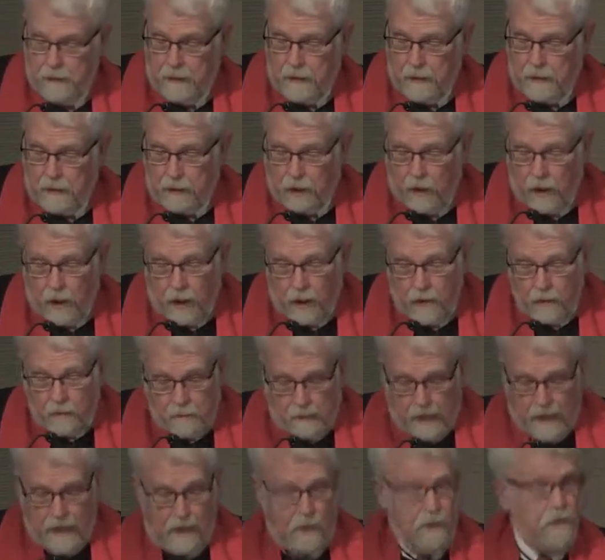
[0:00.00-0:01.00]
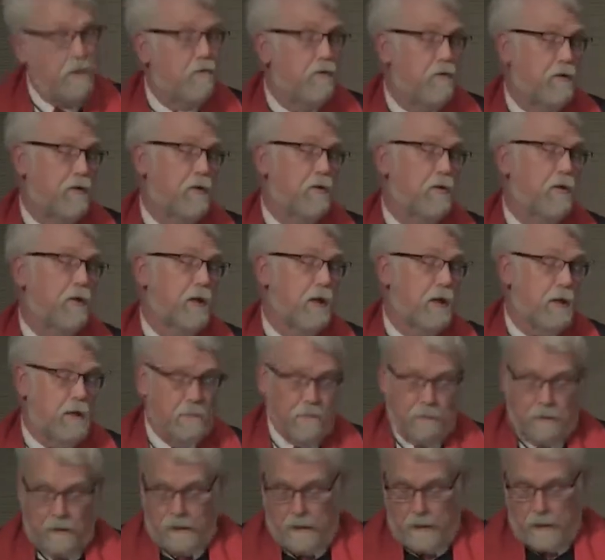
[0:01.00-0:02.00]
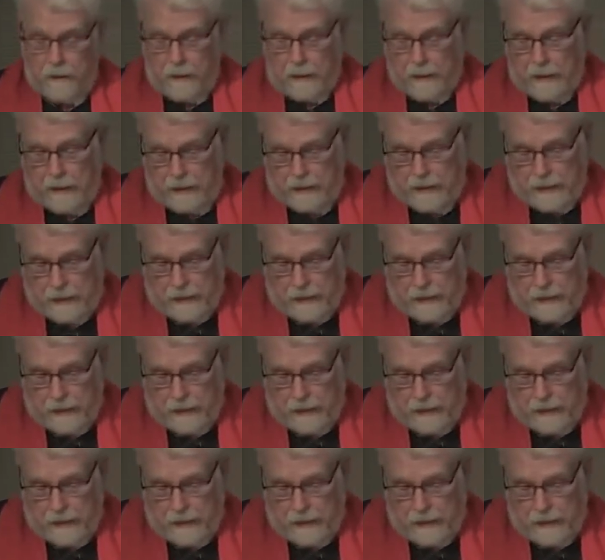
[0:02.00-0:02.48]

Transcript: He called him out of the tree and